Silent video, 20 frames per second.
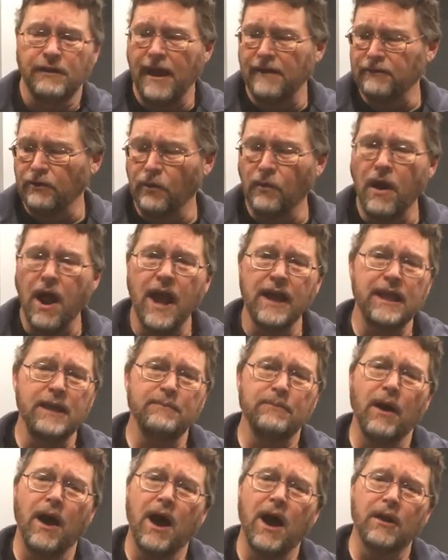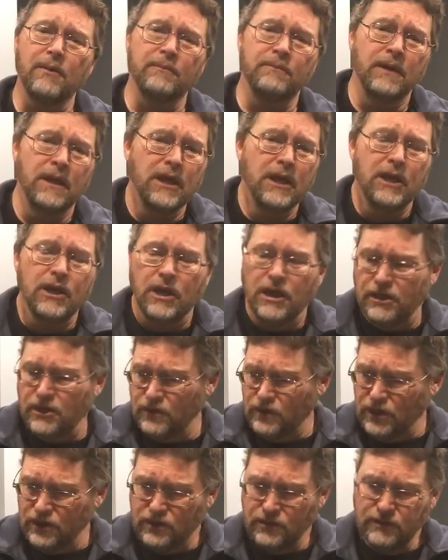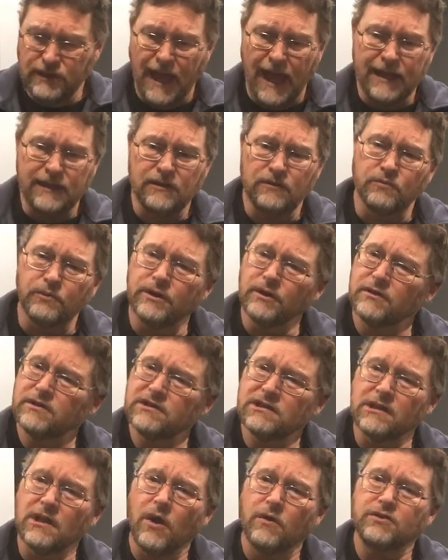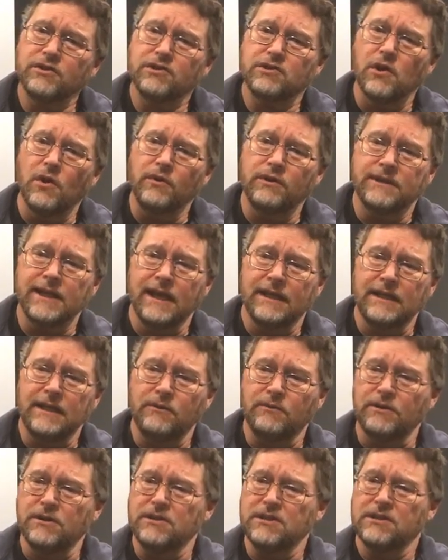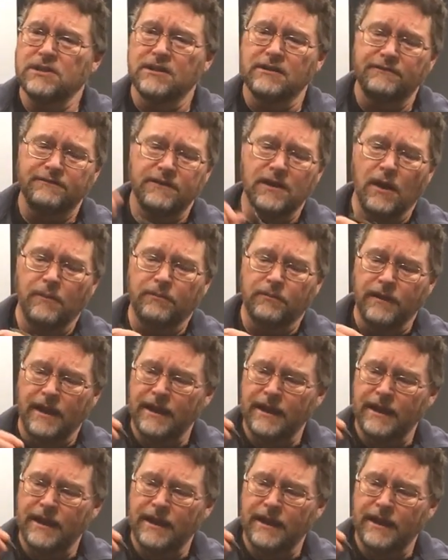You have a rocky bottom, and you can do that real slow stroke technique where you just lift up,